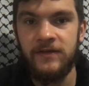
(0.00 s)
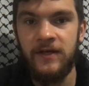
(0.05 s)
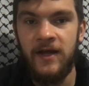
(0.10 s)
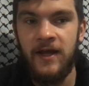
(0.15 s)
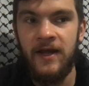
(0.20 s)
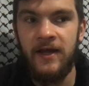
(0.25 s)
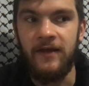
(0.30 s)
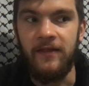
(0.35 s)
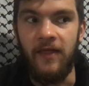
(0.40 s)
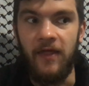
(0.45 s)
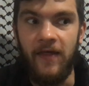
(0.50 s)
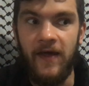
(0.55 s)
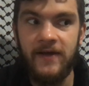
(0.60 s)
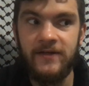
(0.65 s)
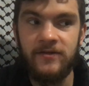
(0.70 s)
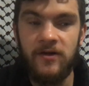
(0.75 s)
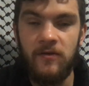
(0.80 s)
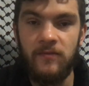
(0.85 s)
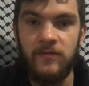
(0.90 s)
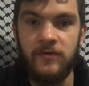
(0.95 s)
And
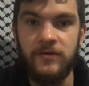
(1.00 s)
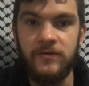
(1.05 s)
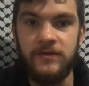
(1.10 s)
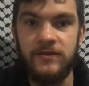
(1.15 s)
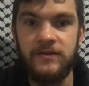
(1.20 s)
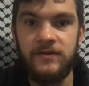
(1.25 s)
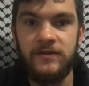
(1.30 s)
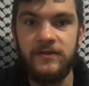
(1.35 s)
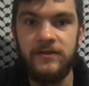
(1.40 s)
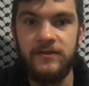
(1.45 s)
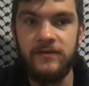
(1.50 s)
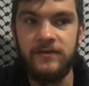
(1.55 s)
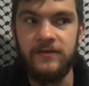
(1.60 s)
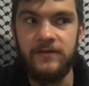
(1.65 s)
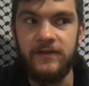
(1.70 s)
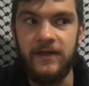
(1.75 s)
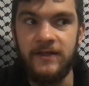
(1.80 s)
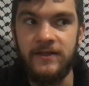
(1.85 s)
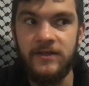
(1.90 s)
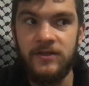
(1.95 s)
that's
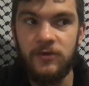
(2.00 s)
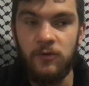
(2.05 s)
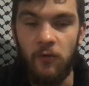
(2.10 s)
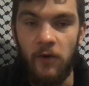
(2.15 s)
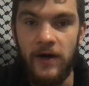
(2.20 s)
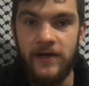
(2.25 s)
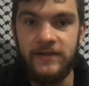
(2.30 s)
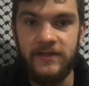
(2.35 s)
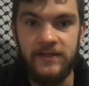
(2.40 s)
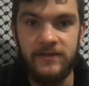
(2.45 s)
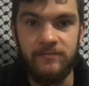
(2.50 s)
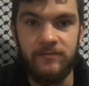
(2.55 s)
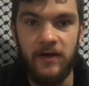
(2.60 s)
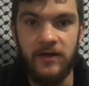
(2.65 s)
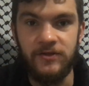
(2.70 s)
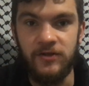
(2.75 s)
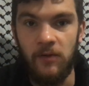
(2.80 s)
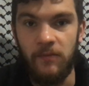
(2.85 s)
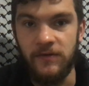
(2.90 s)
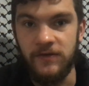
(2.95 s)
twice as
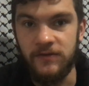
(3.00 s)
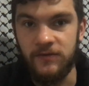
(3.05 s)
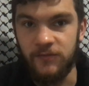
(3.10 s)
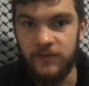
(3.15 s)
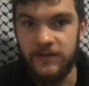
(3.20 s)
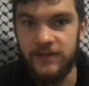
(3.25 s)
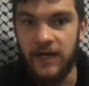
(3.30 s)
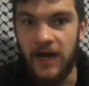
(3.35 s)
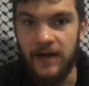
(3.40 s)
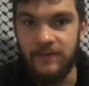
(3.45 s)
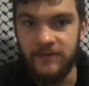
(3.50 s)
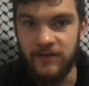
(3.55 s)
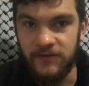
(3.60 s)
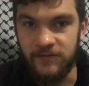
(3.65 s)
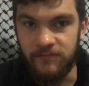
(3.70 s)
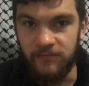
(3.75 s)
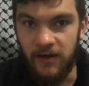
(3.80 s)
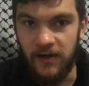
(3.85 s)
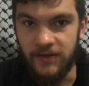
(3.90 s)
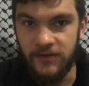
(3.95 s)
much, almost three times
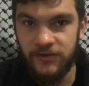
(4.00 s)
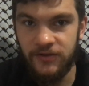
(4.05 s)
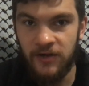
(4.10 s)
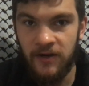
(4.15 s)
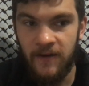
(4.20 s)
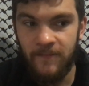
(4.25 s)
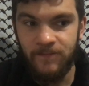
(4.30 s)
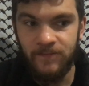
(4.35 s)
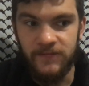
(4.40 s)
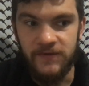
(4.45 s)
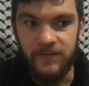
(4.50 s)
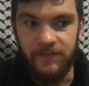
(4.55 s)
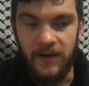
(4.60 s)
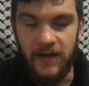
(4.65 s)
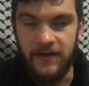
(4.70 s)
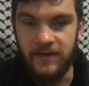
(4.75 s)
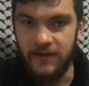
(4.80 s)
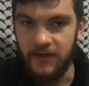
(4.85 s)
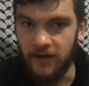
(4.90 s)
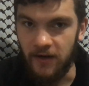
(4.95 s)
as much,
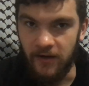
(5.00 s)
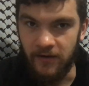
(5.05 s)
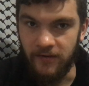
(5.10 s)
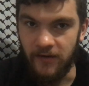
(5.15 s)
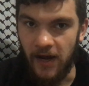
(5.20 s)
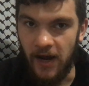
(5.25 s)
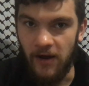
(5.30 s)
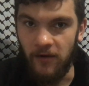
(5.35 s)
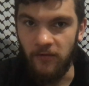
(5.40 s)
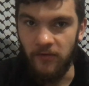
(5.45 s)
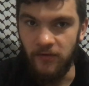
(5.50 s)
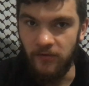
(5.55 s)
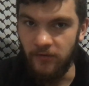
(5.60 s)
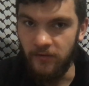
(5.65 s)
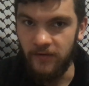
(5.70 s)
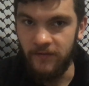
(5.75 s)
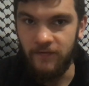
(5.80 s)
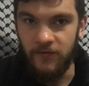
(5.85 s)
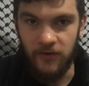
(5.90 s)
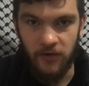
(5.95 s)
depending on how
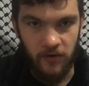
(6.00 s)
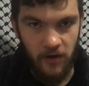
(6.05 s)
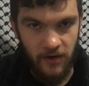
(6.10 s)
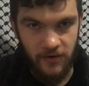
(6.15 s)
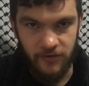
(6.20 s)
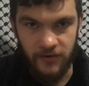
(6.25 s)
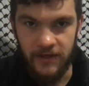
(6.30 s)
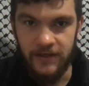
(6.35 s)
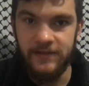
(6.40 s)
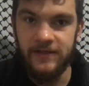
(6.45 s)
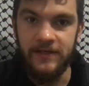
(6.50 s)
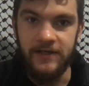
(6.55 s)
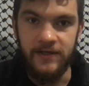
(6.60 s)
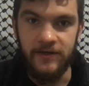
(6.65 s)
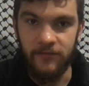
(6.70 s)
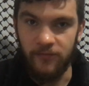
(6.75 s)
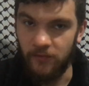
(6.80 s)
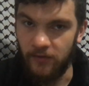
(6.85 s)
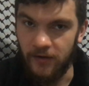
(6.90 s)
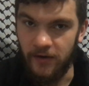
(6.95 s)
little, if you're under
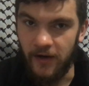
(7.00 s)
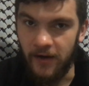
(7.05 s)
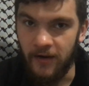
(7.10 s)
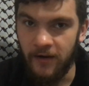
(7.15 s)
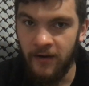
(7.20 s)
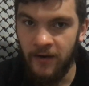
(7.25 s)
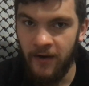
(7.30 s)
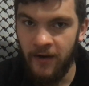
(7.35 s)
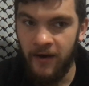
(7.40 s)
18 or whatnot.